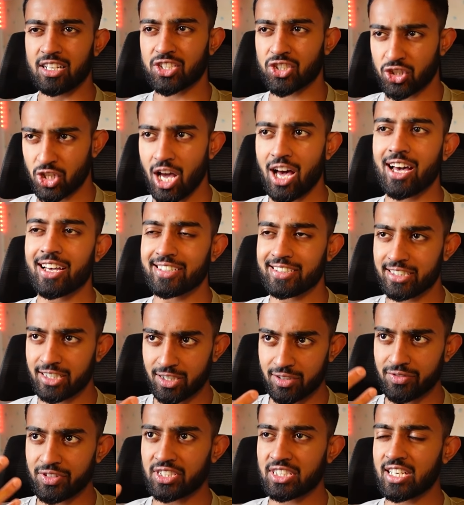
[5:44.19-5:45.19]
a, shy,
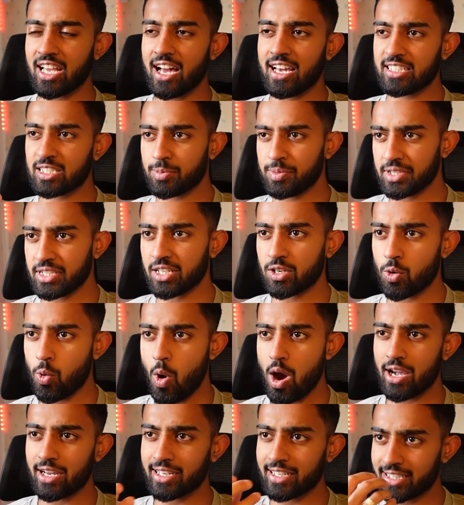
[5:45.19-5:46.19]
nervous guy speaking
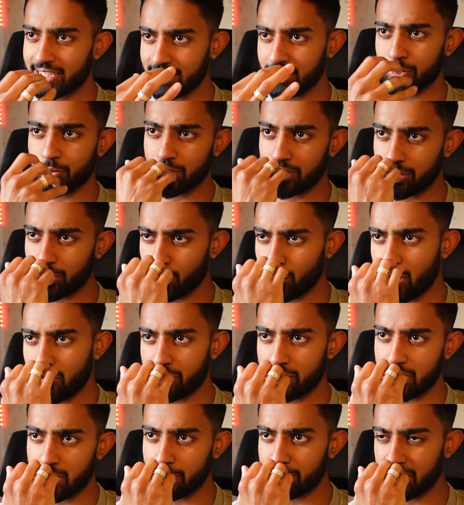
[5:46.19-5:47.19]
quietly, doing you know
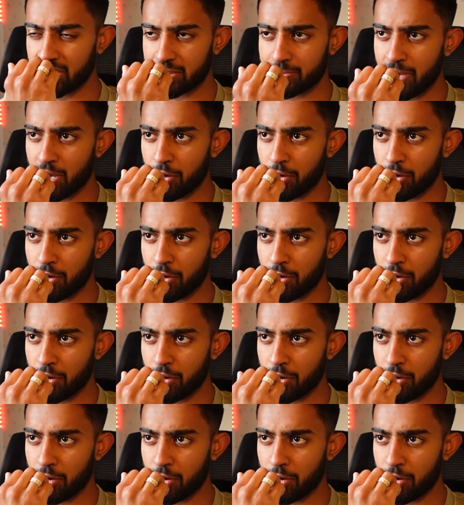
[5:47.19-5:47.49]
covering up his